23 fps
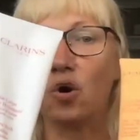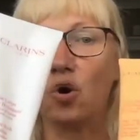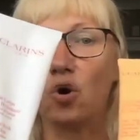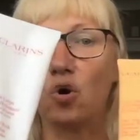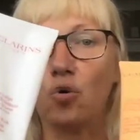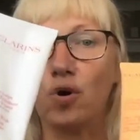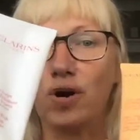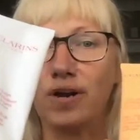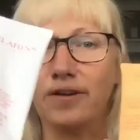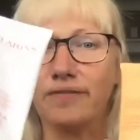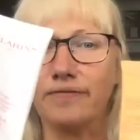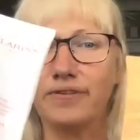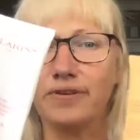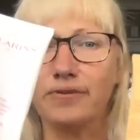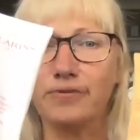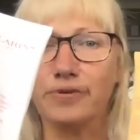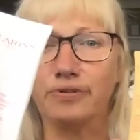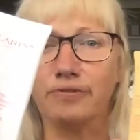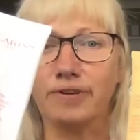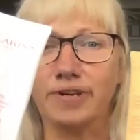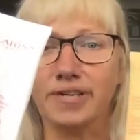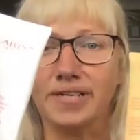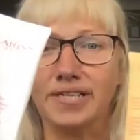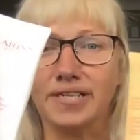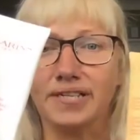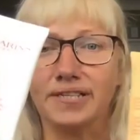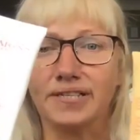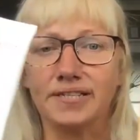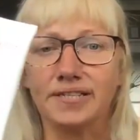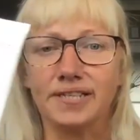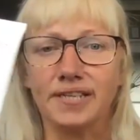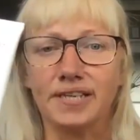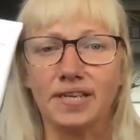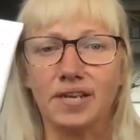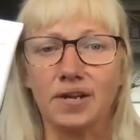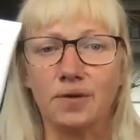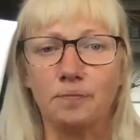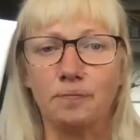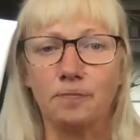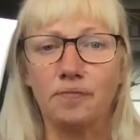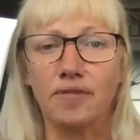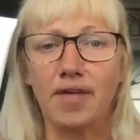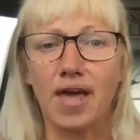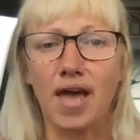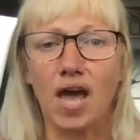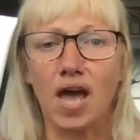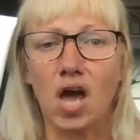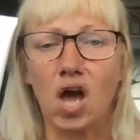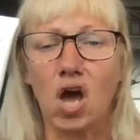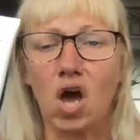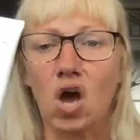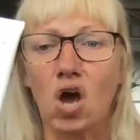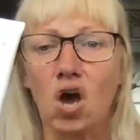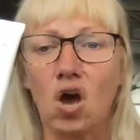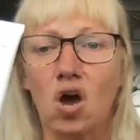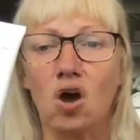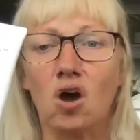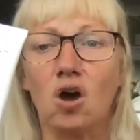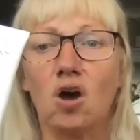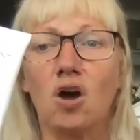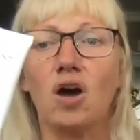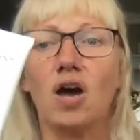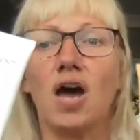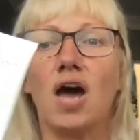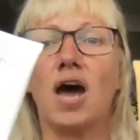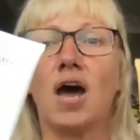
quite a few ingredients in them that are